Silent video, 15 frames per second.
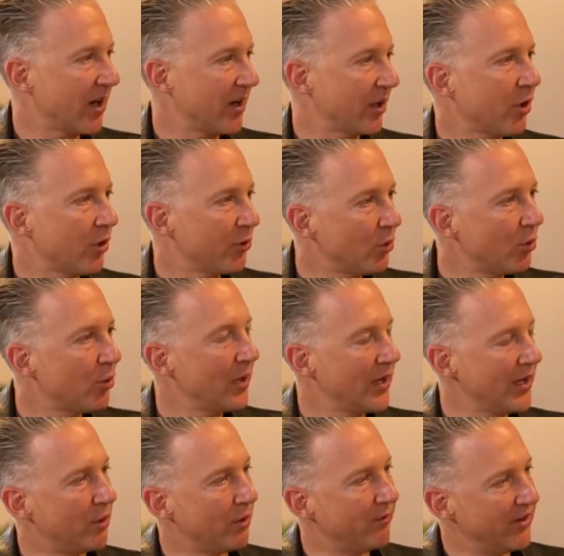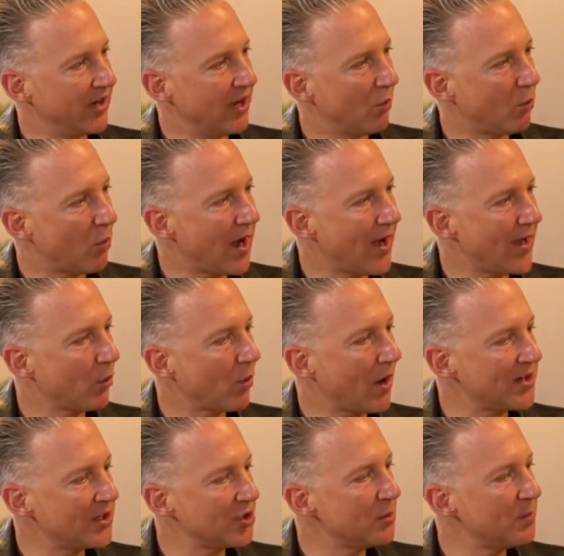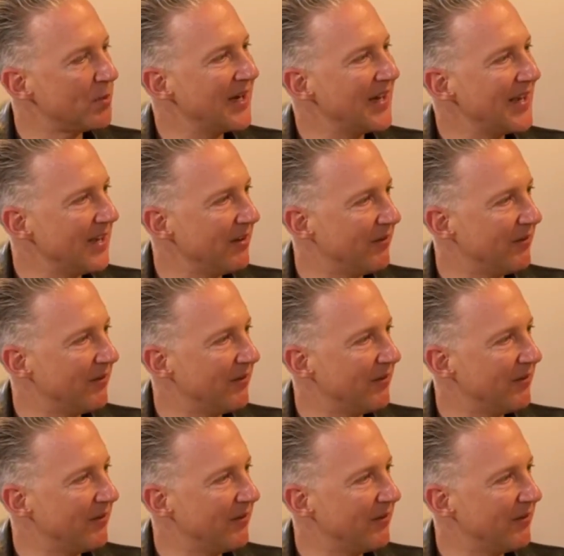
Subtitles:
gone all in on VR. Why did you believe in